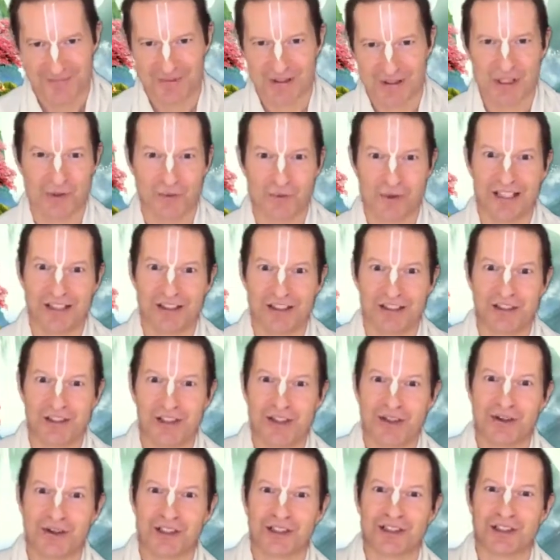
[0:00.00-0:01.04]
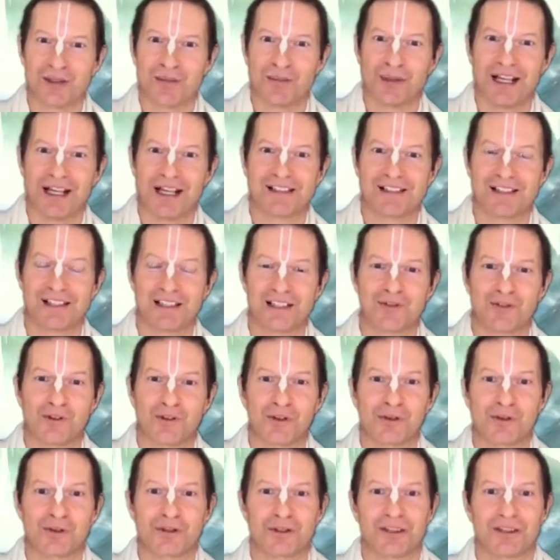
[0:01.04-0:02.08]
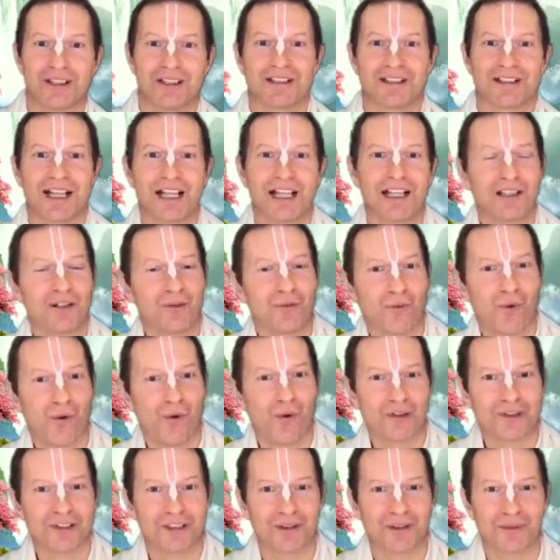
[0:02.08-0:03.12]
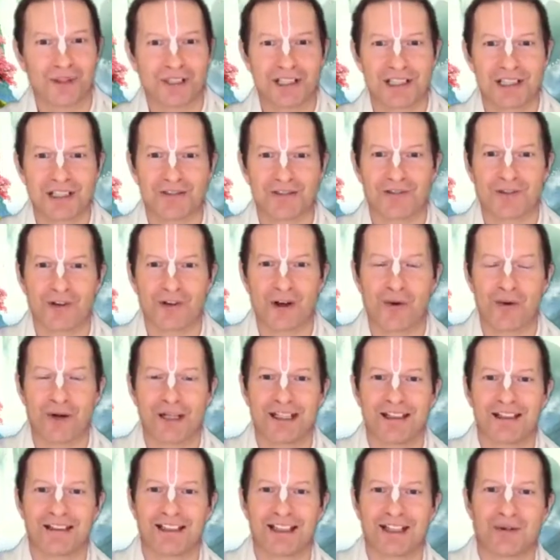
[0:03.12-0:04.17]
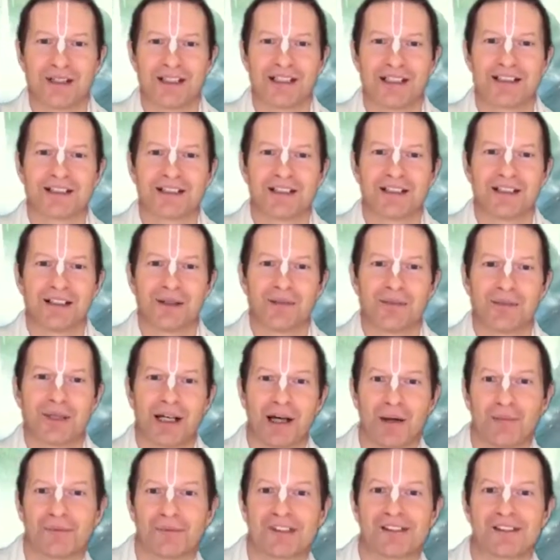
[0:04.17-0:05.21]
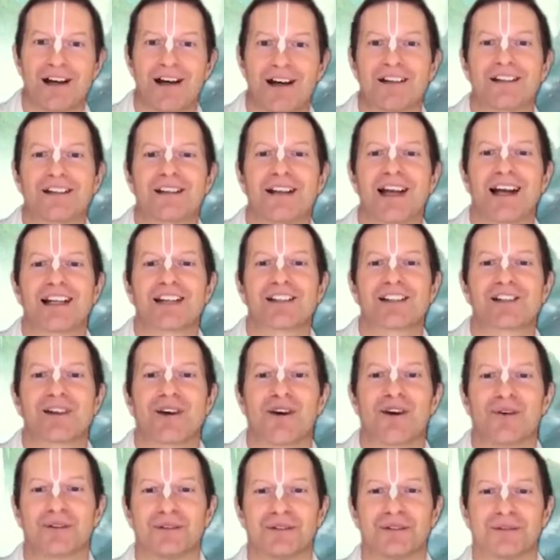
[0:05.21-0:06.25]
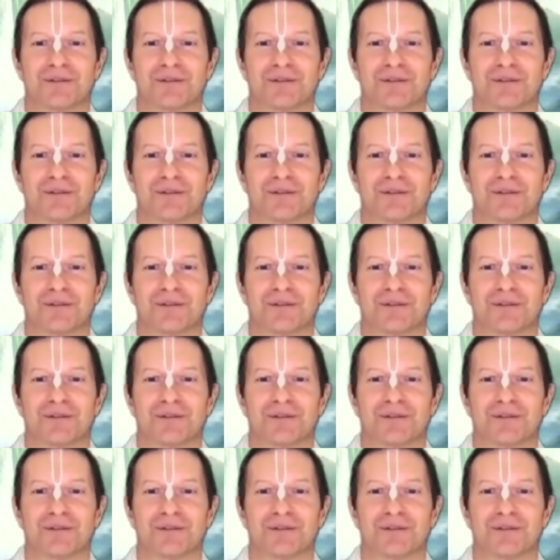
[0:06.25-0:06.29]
So when Sri Krishna plays his flute, then the water, which is flowing liquid, becomes stunned like stone.